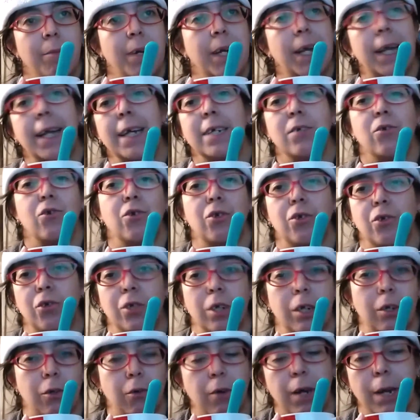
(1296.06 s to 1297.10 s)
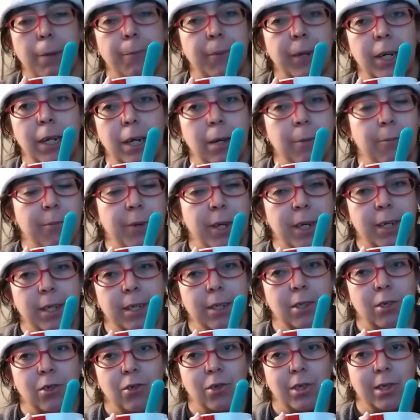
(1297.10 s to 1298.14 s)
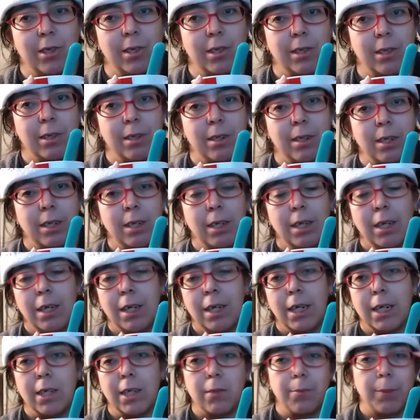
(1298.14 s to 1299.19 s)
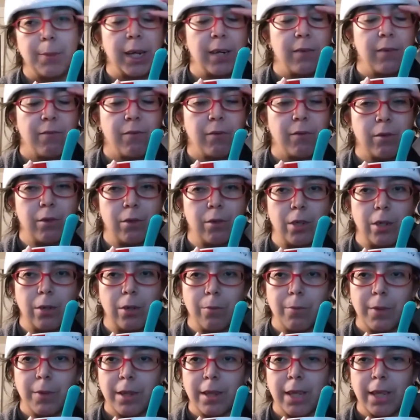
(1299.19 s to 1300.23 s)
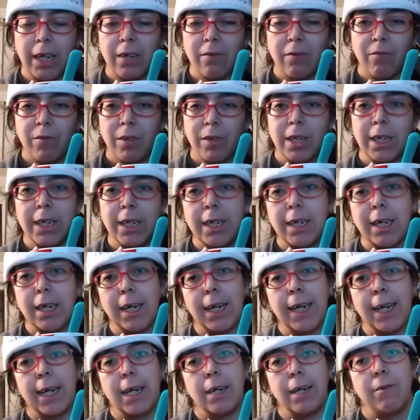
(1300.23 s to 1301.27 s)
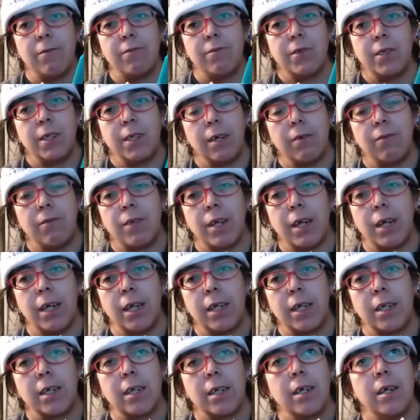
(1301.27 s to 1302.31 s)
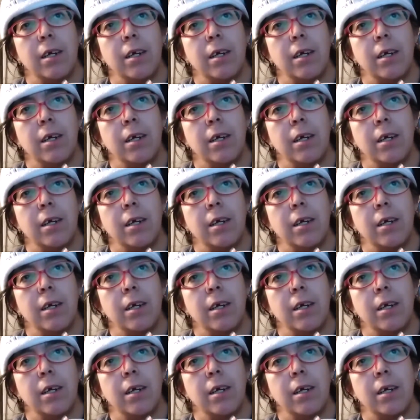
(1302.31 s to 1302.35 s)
my hands just start cramping up and it's painful to do. But thankfully, I have stuff like